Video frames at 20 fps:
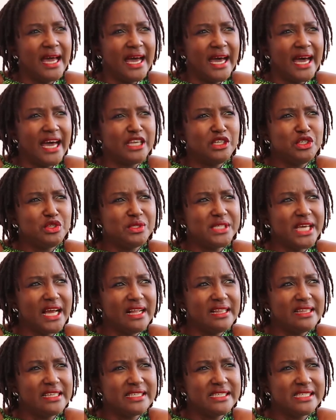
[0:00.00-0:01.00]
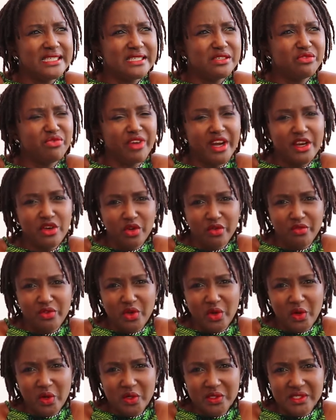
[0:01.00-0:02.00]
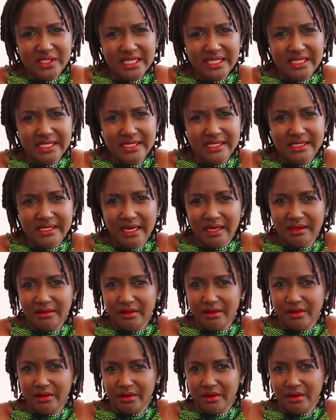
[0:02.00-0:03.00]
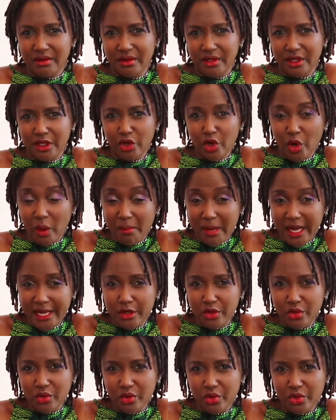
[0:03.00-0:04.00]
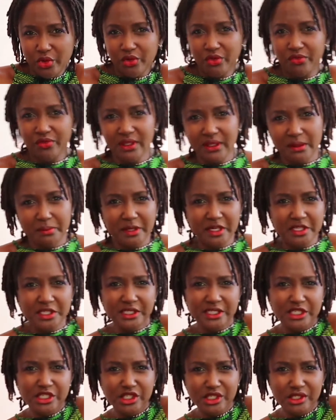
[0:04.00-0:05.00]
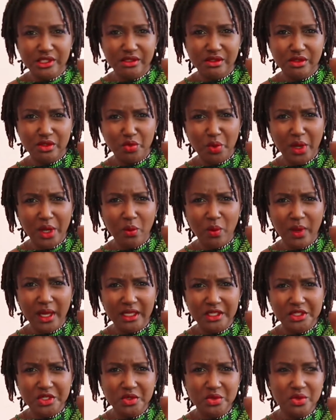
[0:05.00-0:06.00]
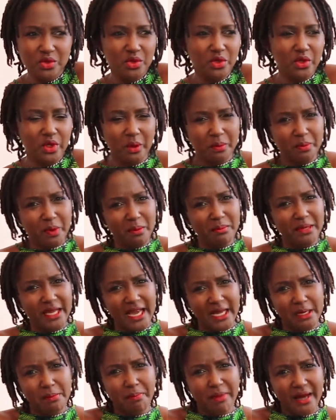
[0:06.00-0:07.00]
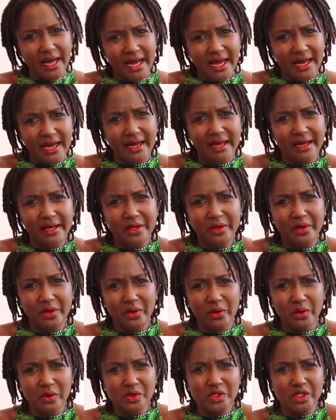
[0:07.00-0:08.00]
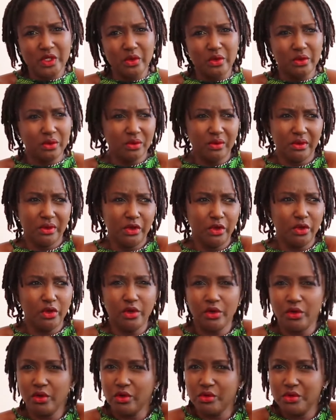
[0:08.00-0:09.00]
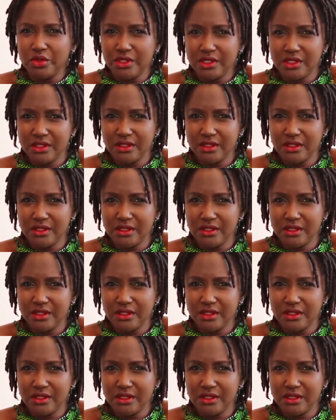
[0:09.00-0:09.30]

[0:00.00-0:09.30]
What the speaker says: And you tell this friend of yours that in your mind, though, you feel the person is doing well too, you're probably at par, so you don't